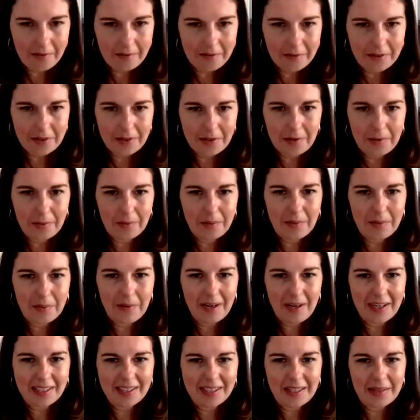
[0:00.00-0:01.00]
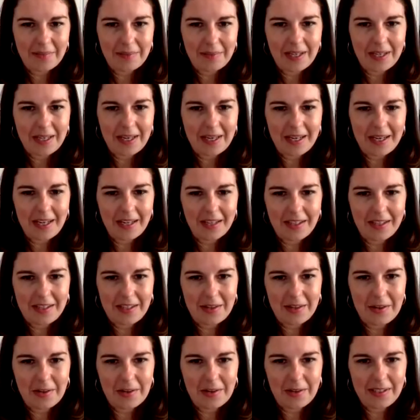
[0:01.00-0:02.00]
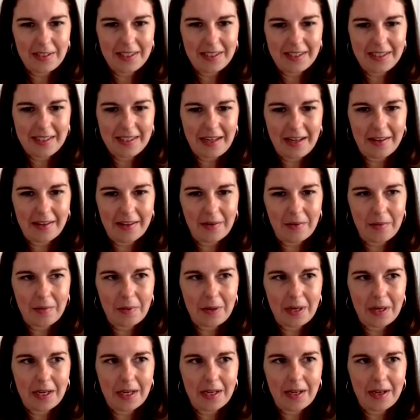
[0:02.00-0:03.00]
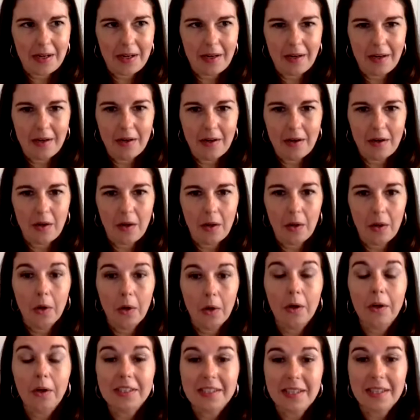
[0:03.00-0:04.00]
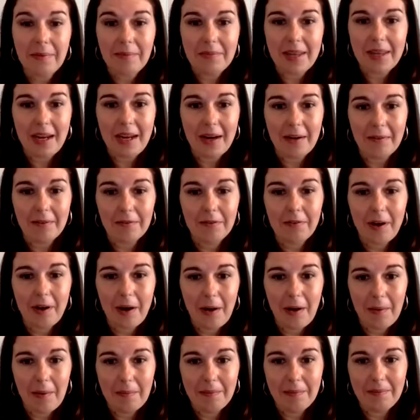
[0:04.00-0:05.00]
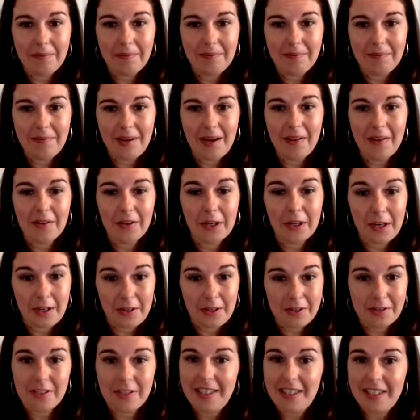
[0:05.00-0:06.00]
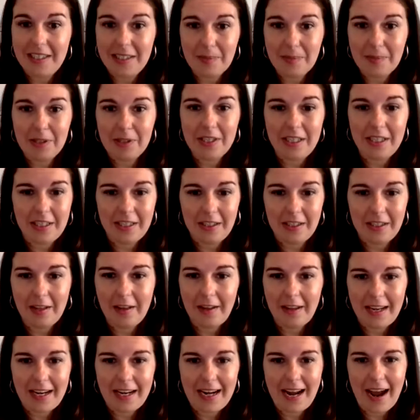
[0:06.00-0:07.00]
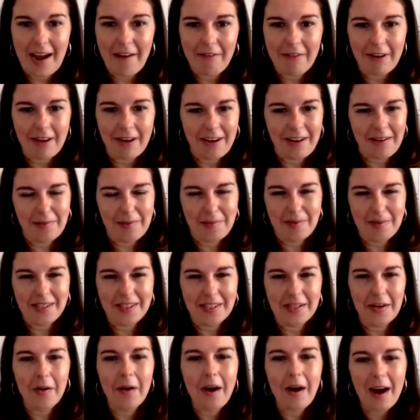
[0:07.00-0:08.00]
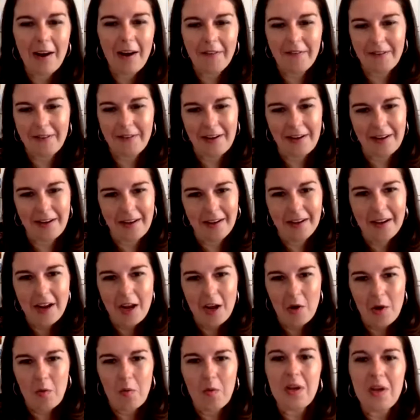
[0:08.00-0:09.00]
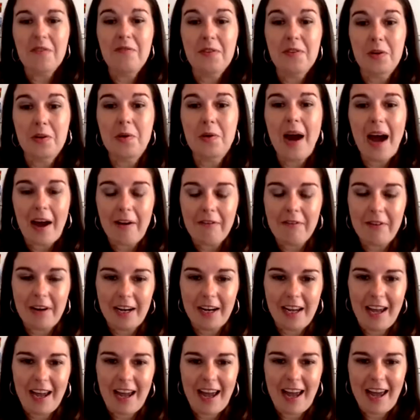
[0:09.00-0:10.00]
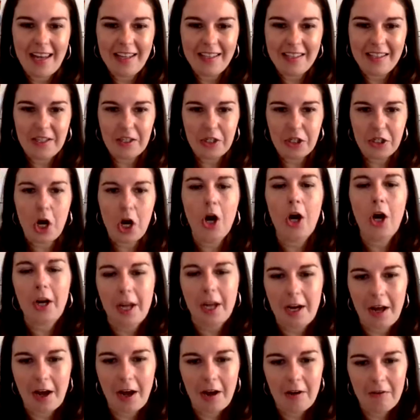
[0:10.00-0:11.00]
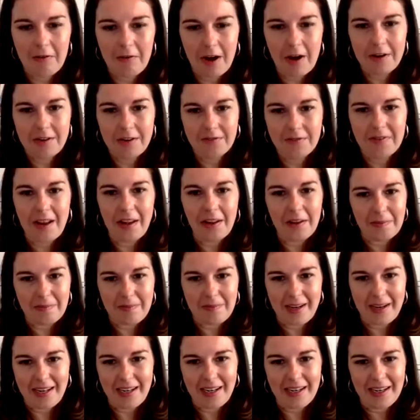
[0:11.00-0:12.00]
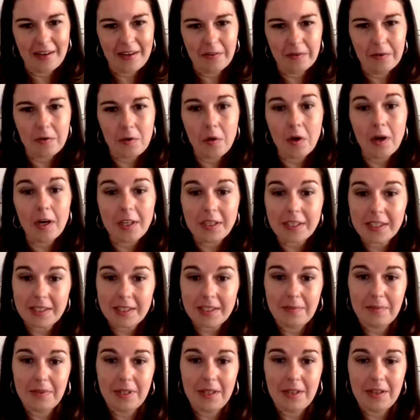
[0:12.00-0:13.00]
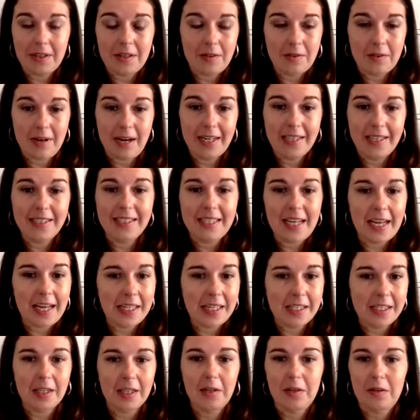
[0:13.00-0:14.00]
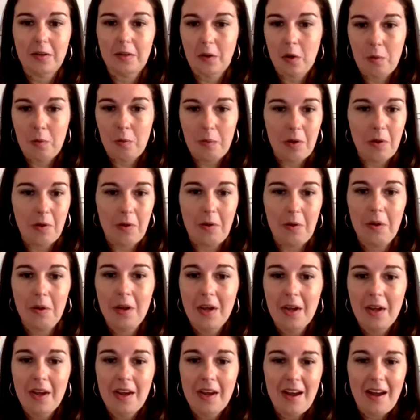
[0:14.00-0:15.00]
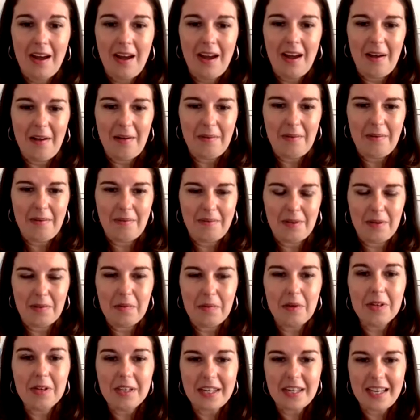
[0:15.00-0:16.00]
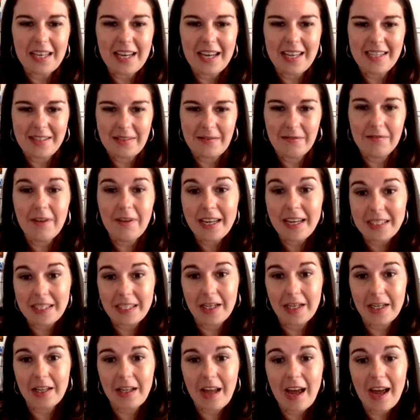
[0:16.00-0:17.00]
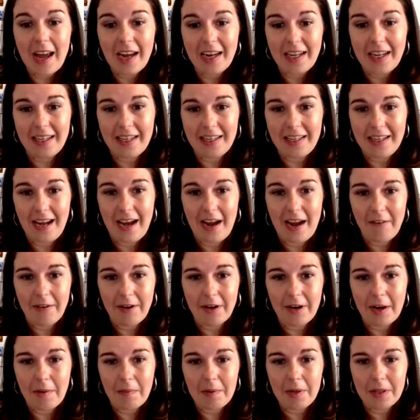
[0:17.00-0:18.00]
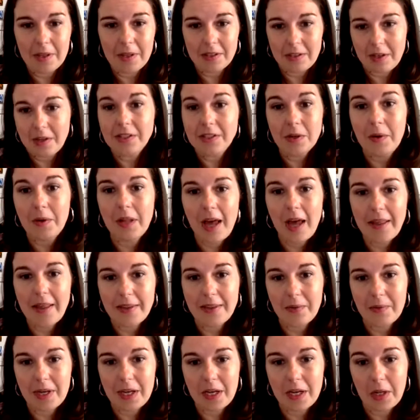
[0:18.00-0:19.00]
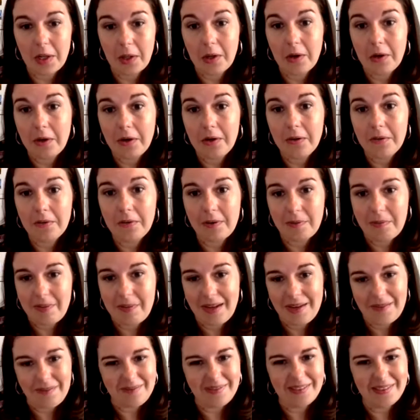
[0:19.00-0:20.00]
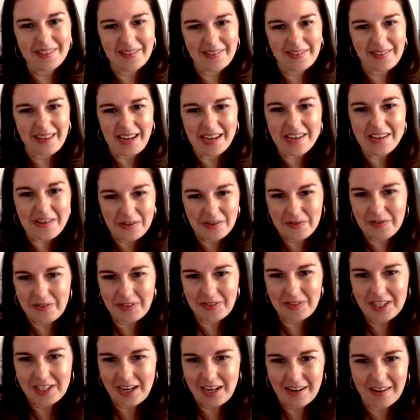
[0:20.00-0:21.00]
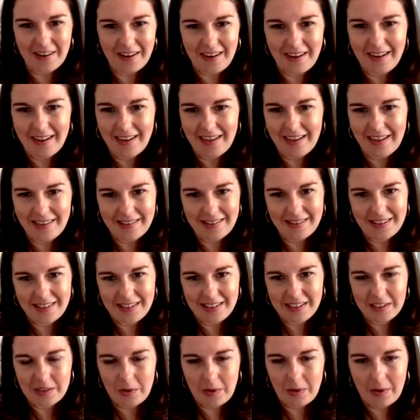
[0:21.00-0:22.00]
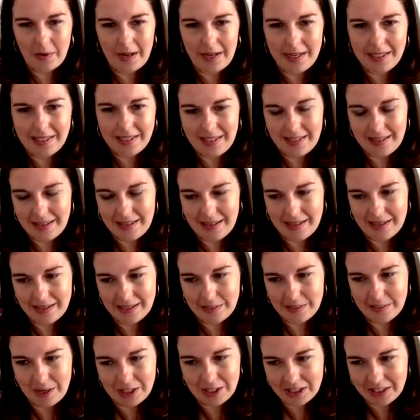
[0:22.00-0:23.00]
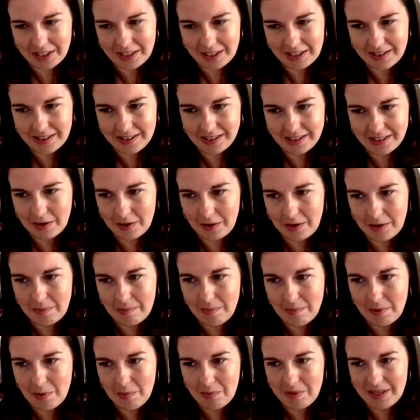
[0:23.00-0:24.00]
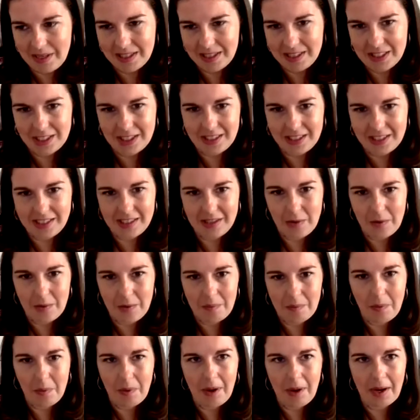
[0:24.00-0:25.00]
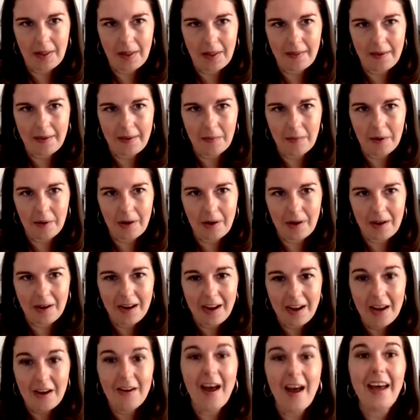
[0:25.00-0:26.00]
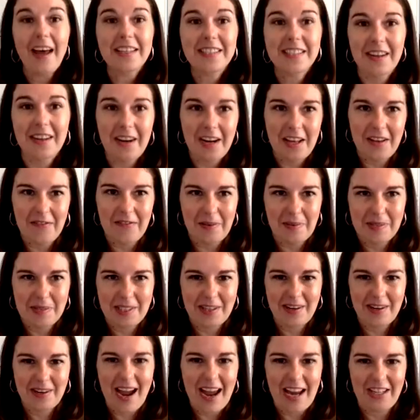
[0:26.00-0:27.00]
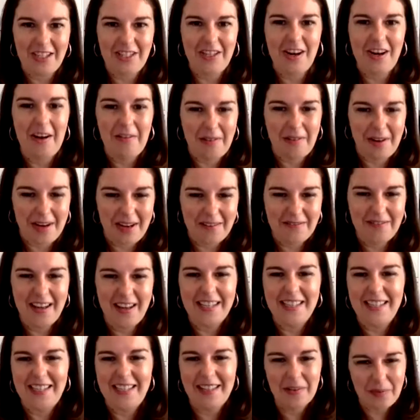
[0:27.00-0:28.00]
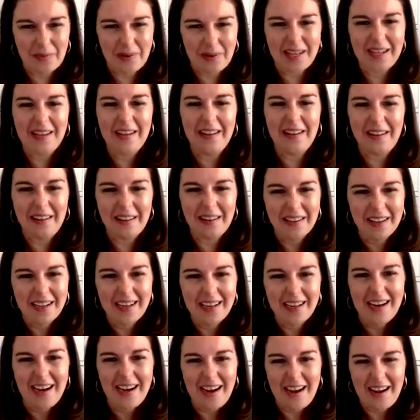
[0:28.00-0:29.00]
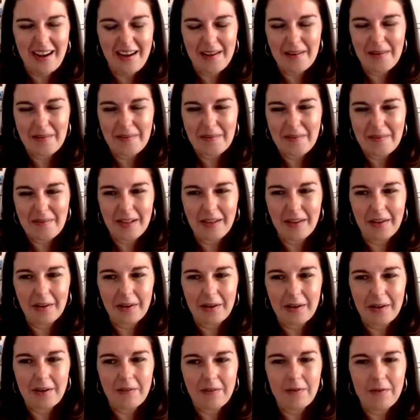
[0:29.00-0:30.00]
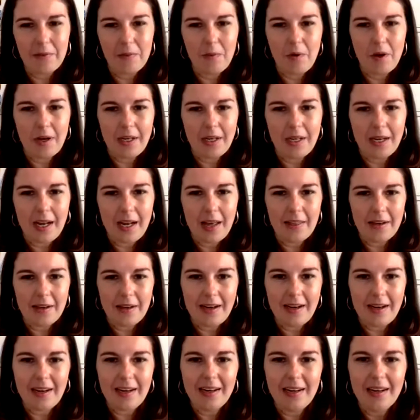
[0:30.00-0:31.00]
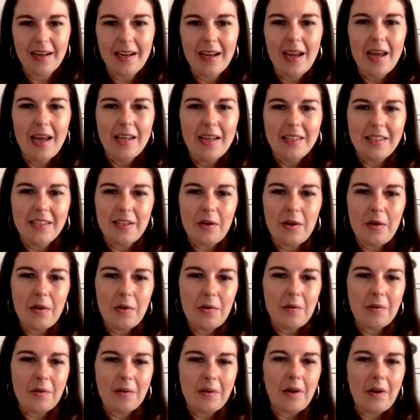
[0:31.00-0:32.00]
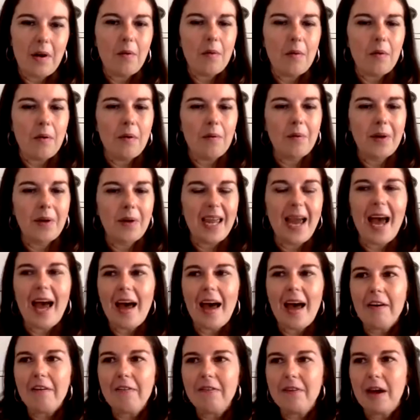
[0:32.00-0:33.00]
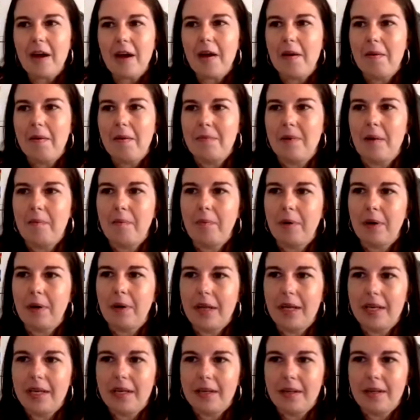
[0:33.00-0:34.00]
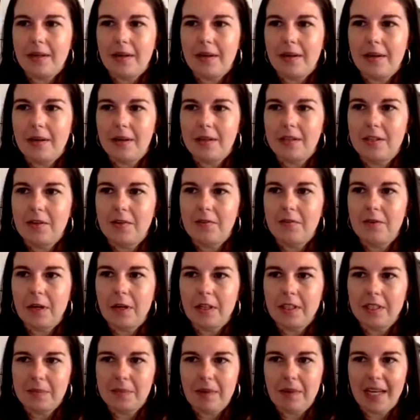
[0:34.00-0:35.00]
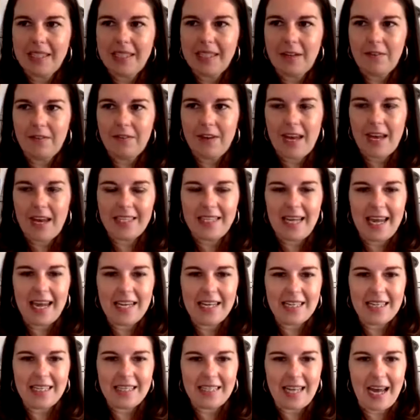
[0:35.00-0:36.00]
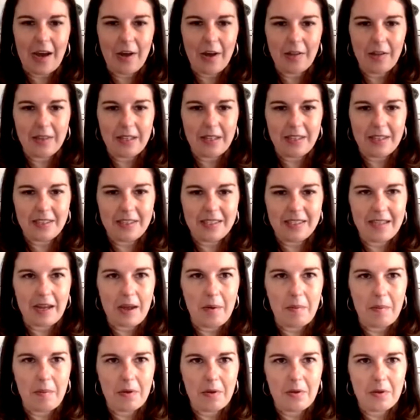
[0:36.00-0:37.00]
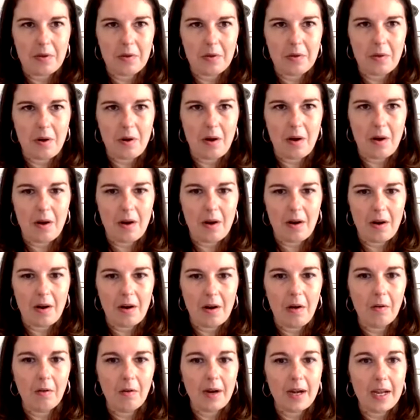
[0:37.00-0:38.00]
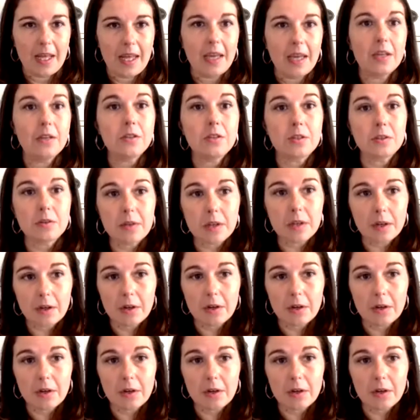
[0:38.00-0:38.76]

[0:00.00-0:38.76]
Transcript: of your remarks at the beginning to to say that we can learn something from other countries, particularly in Africa. I mean, so often we view Africa as the target of our development, mm-hmm. and of course, I mean, the United States, the global um, community has invested a lot in Africa, but there's also a lot that we can learn from them. So thank mm-hmm. you for sharing these stories. Mm-hmm. I think, especially in this current moment, it's just so important that we're not starting from scratch, not reinventing the wheel, um, and learning from yep. one another. Absolutely. So we have um, a pretty diverse mix of attendees out there some who are already into their